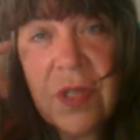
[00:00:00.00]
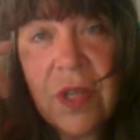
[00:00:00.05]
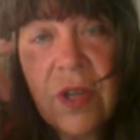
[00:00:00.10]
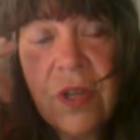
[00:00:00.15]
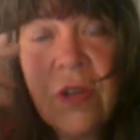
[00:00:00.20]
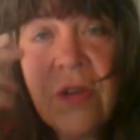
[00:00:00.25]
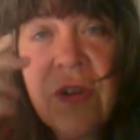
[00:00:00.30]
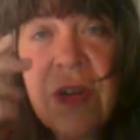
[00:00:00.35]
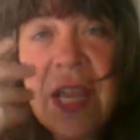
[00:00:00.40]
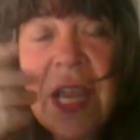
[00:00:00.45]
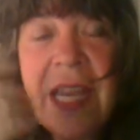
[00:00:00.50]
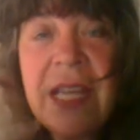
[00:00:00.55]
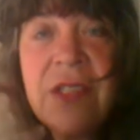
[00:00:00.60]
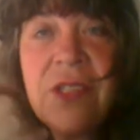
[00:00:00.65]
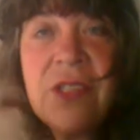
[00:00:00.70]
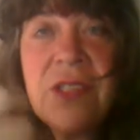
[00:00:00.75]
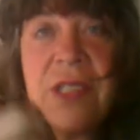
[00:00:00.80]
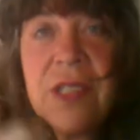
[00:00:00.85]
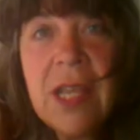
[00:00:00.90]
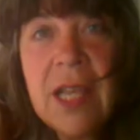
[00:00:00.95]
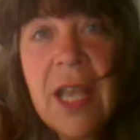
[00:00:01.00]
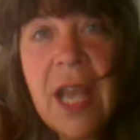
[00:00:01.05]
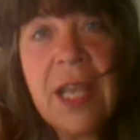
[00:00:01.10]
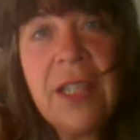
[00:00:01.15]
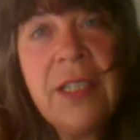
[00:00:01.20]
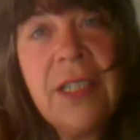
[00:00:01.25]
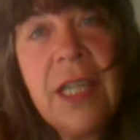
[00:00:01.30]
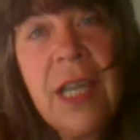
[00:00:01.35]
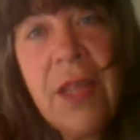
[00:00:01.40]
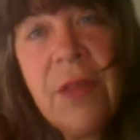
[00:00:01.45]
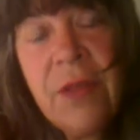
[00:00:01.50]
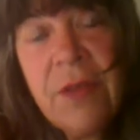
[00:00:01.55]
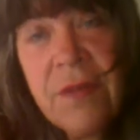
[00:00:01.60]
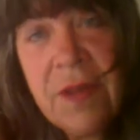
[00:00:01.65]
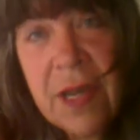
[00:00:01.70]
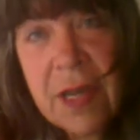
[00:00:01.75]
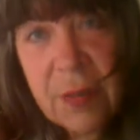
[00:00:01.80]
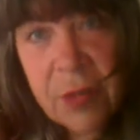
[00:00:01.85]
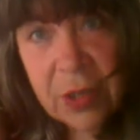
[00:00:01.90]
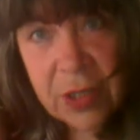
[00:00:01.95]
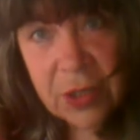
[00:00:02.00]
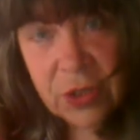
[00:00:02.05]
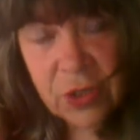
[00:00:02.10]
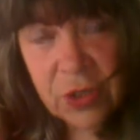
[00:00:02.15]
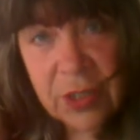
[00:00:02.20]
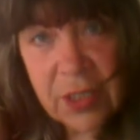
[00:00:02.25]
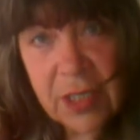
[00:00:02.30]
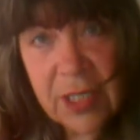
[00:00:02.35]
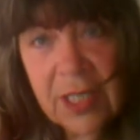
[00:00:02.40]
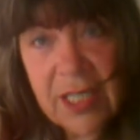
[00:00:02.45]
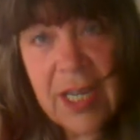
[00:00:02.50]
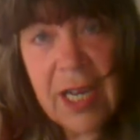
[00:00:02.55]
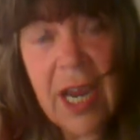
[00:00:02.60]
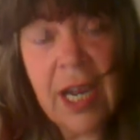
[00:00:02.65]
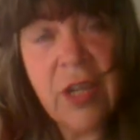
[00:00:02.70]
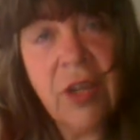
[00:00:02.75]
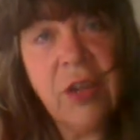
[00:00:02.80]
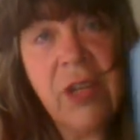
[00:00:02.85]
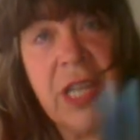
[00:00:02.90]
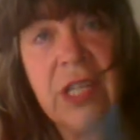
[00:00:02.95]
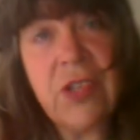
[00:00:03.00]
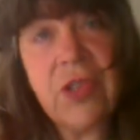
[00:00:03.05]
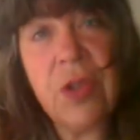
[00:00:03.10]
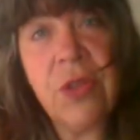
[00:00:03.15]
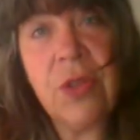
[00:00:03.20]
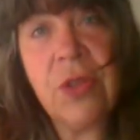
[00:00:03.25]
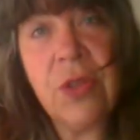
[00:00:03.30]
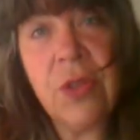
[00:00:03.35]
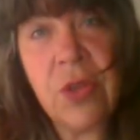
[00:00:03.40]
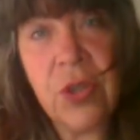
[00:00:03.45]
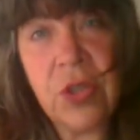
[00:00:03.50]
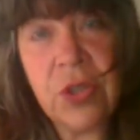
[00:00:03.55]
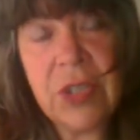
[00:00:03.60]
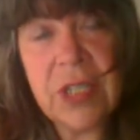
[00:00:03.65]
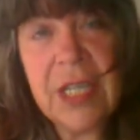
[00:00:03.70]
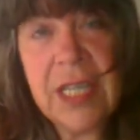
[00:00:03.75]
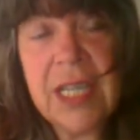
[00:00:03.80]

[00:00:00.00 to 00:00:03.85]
creates another vibration. It creates a third.